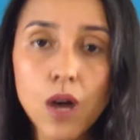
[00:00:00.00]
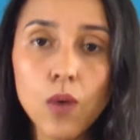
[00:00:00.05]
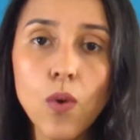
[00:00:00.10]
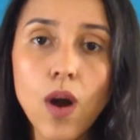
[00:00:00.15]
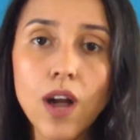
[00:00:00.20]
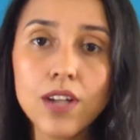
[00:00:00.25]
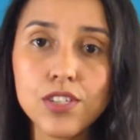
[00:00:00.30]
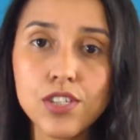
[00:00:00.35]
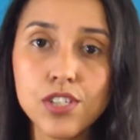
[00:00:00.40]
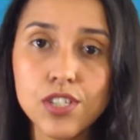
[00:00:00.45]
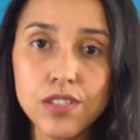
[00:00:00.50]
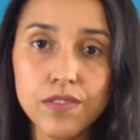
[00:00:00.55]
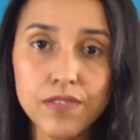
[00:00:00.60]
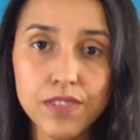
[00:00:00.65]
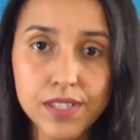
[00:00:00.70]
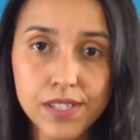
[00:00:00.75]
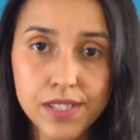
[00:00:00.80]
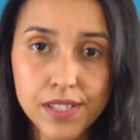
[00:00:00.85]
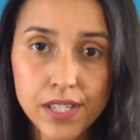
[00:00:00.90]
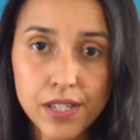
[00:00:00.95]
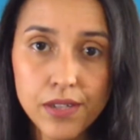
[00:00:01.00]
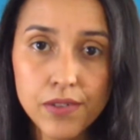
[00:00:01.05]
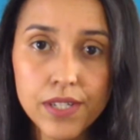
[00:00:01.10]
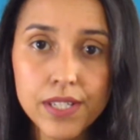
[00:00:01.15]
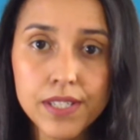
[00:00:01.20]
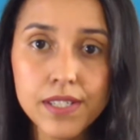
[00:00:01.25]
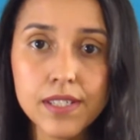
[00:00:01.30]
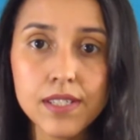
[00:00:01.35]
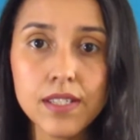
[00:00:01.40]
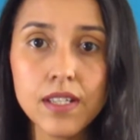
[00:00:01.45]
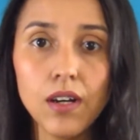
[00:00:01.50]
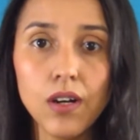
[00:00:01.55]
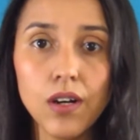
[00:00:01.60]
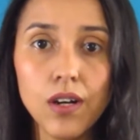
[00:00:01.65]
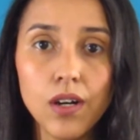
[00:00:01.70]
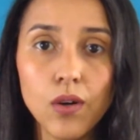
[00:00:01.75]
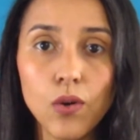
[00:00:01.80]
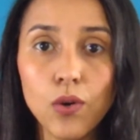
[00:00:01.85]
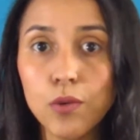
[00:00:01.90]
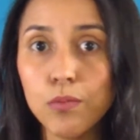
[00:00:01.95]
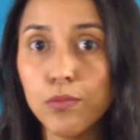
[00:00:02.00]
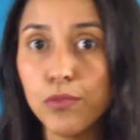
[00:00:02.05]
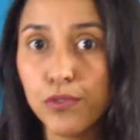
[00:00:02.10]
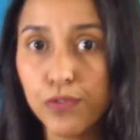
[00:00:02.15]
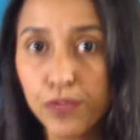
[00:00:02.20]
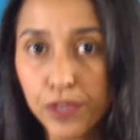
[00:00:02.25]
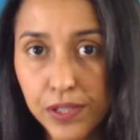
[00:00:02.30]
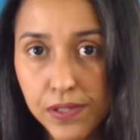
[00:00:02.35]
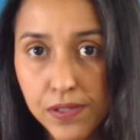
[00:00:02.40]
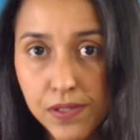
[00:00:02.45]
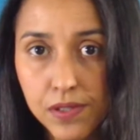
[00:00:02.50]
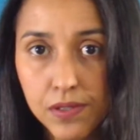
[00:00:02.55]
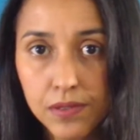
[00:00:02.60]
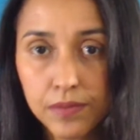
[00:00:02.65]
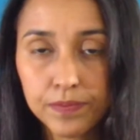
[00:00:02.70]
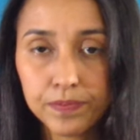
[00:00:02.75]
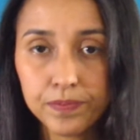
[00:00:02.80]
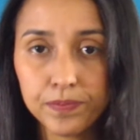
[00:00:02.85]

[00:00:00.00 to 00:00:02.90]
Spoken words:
watch TV series or movies.